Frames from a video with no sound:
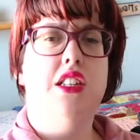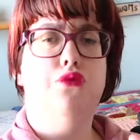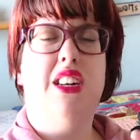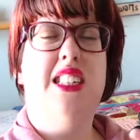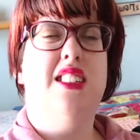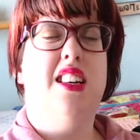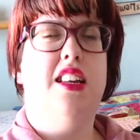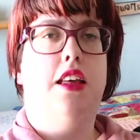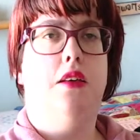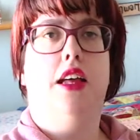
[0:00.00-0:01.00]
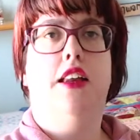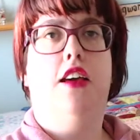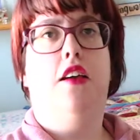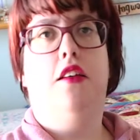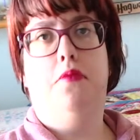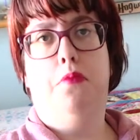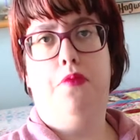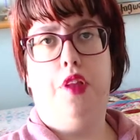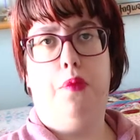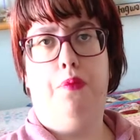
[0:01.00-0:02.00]
read any
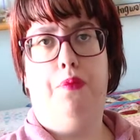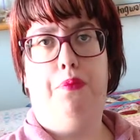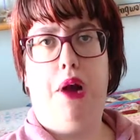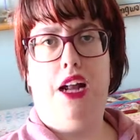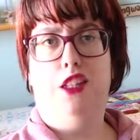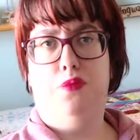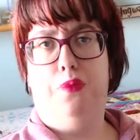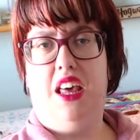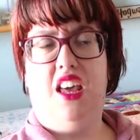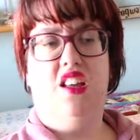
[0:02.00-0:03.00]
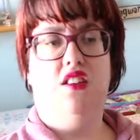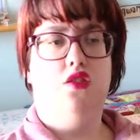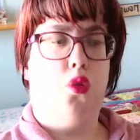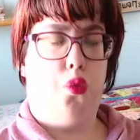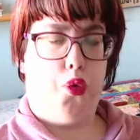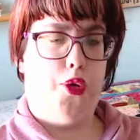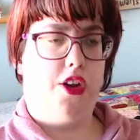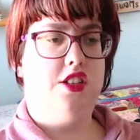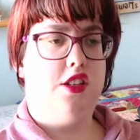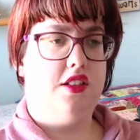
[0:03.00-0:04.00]
the bad plays or
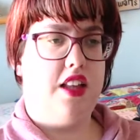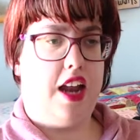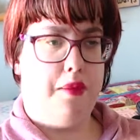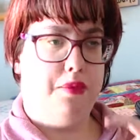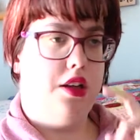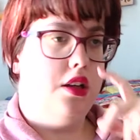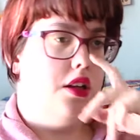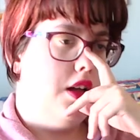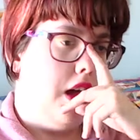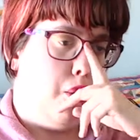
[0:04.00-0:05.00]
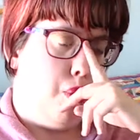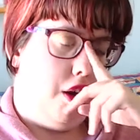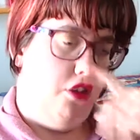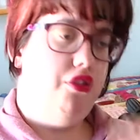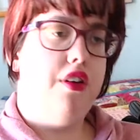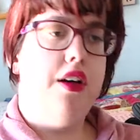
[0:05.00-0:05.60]
works that I'm aware of.